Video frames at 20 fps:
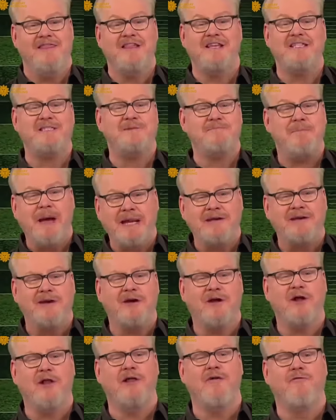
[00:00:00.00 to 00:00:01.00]
The
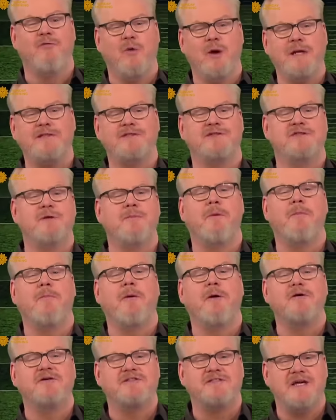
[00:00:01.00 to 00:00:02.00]
spectacle of what Super
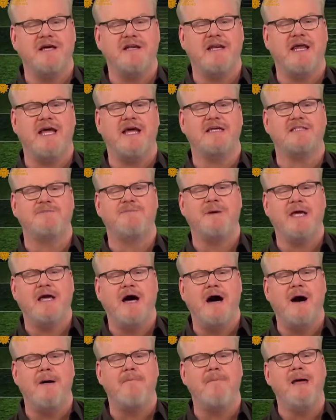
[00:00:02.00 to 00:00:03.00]
Bowl Sunday has
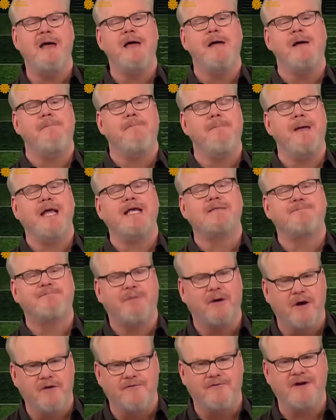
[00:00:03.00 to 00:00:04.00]
become makes
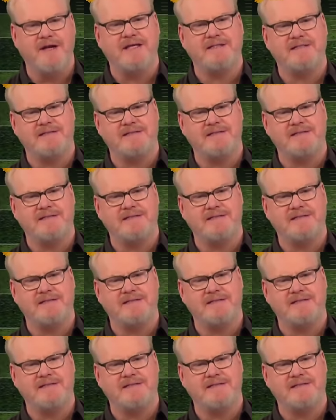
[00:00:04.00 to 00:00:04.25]
perfect